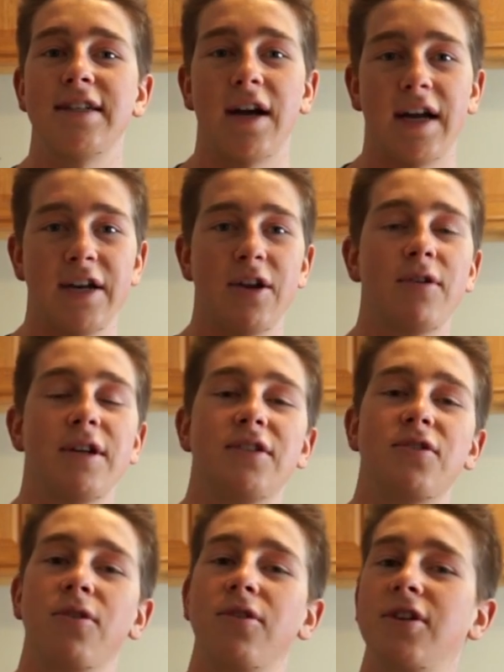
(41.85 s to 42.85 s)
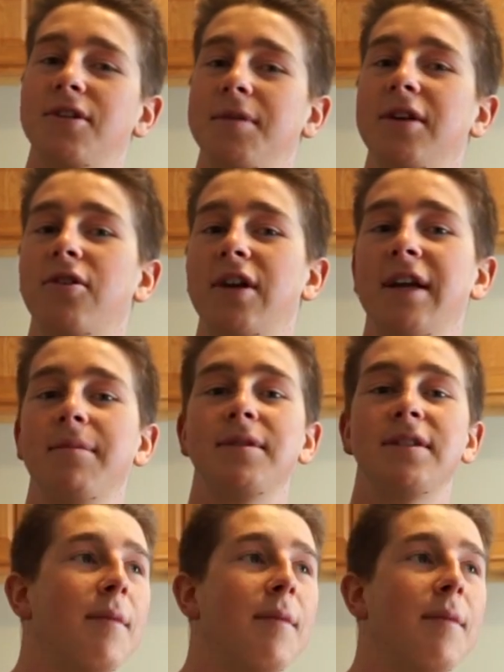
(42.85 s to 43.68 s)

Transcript: Dunkin' Donuts or Krispy Kreme's,